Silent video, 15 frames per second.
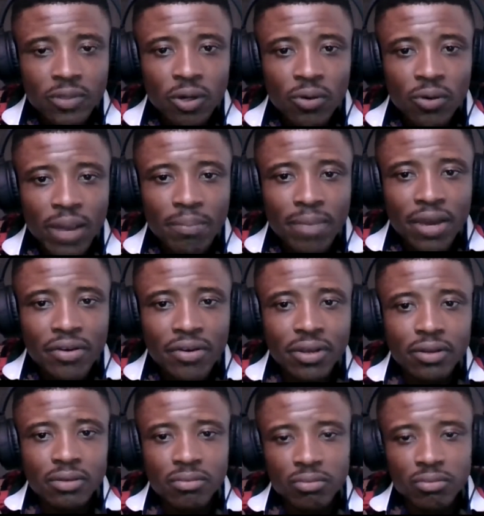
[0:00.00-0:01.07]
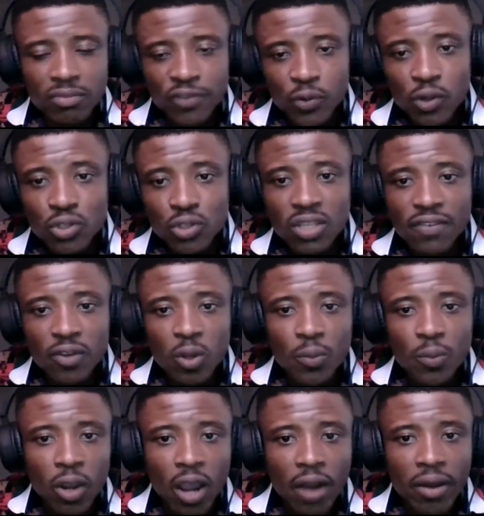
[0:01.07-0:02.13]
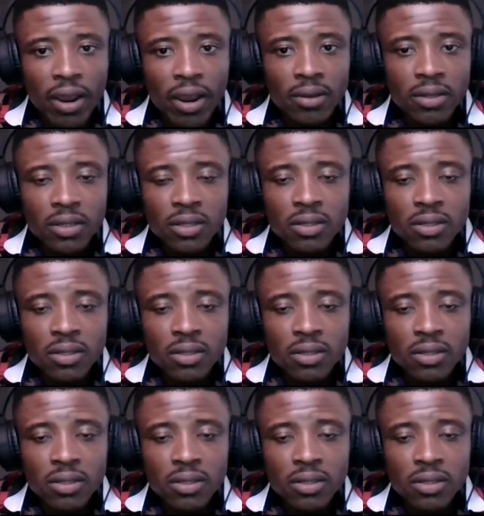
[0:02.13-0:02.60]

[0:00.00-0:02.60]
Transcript: All right, Mary, if you want to develop your career,